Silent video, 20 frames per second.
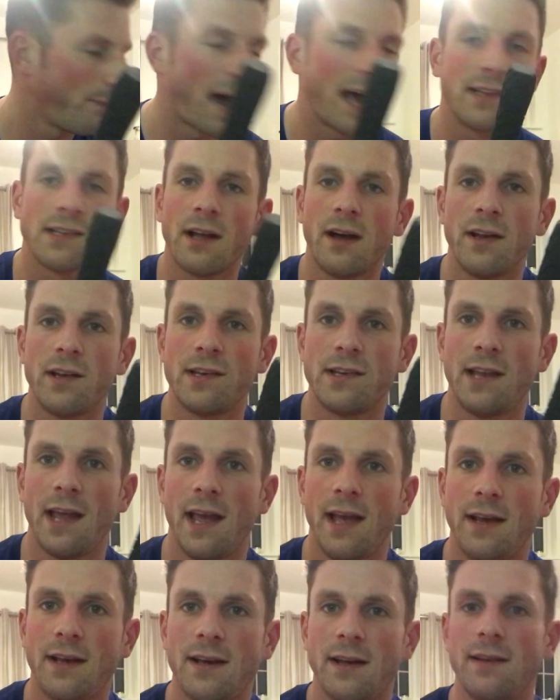massage
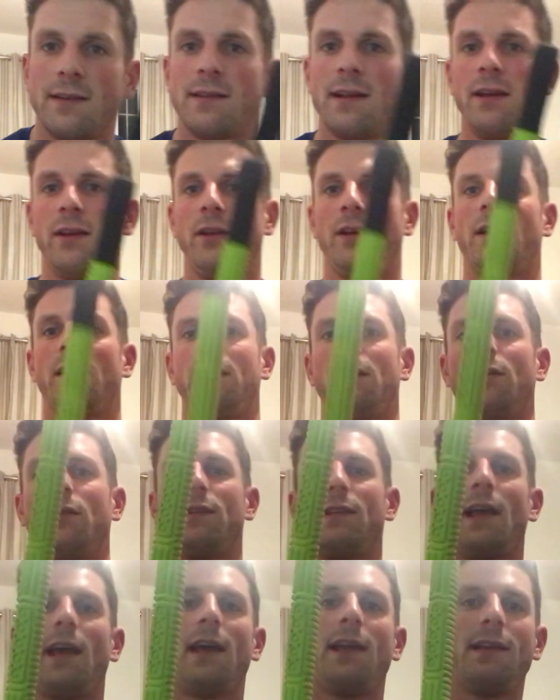stick. So you can
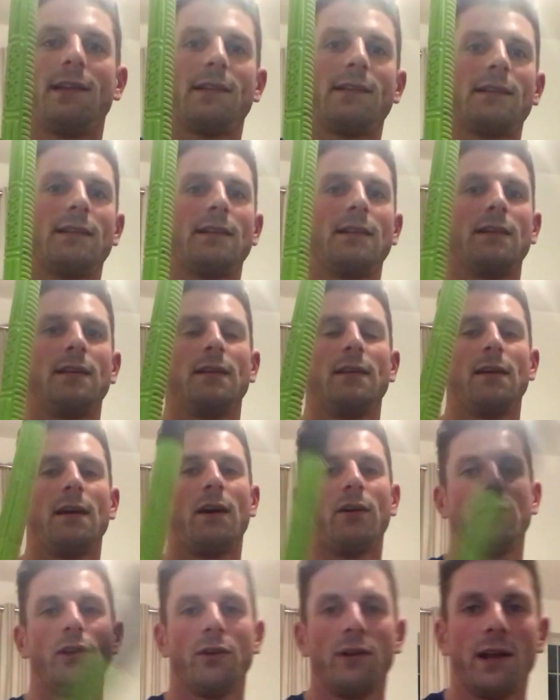use this.
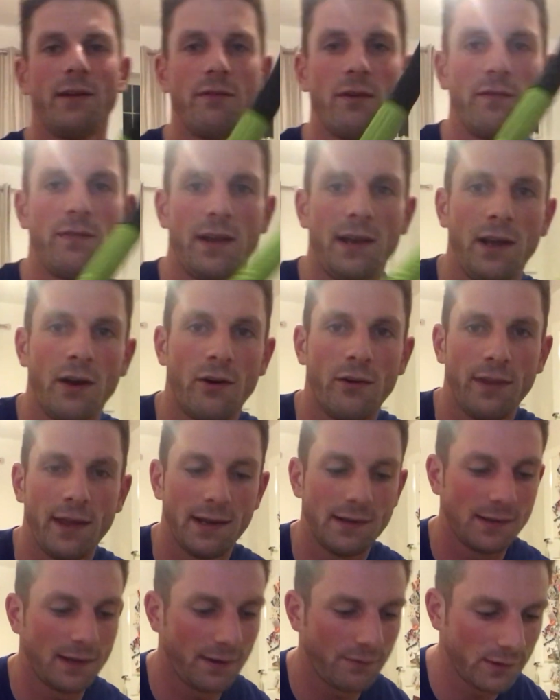I'll do another video on
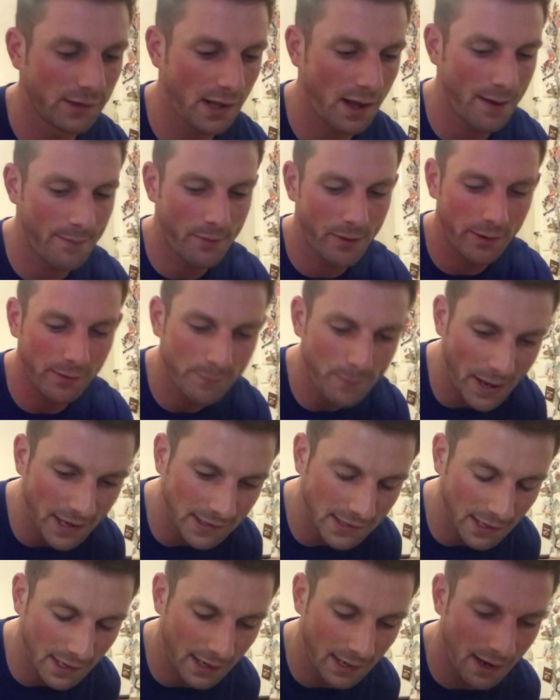this another time, but it's
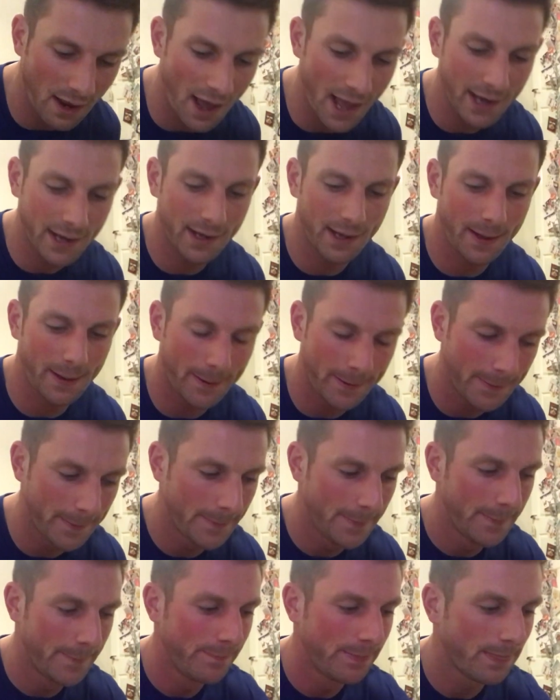basically like a
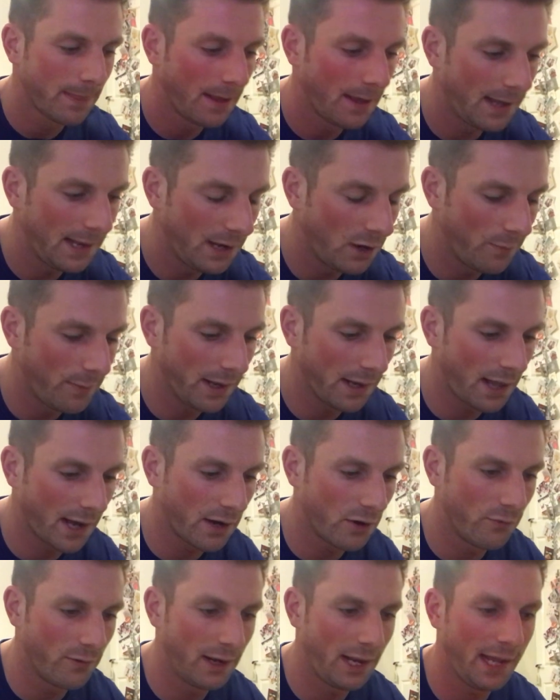little bit
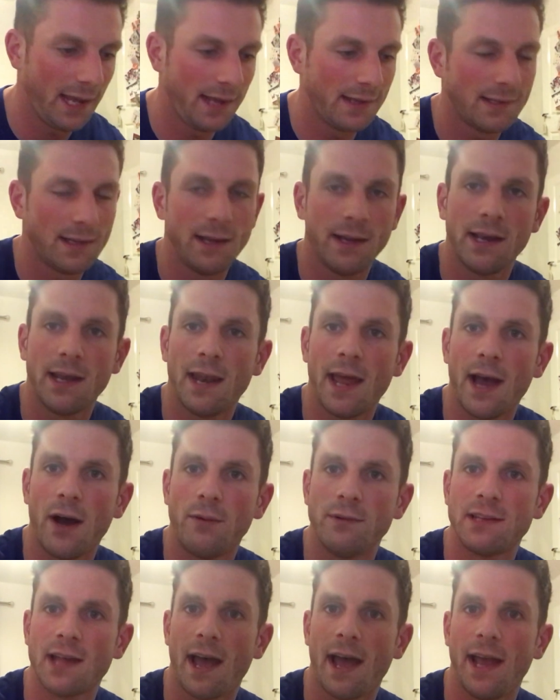like a release, and it can
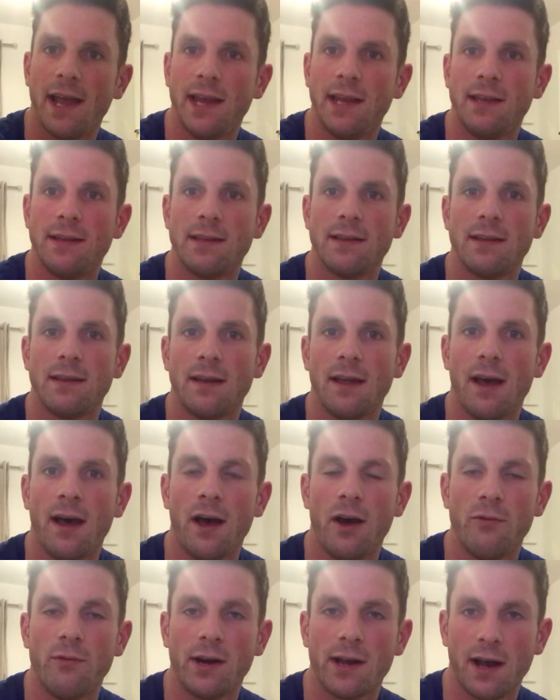help to aid
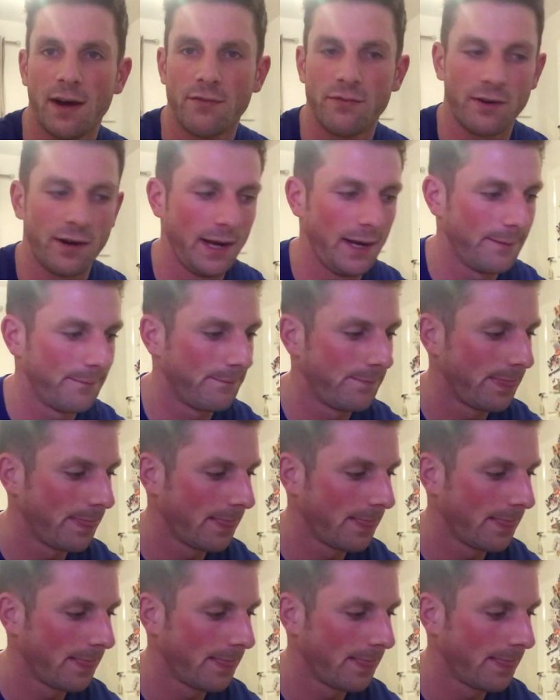recovery,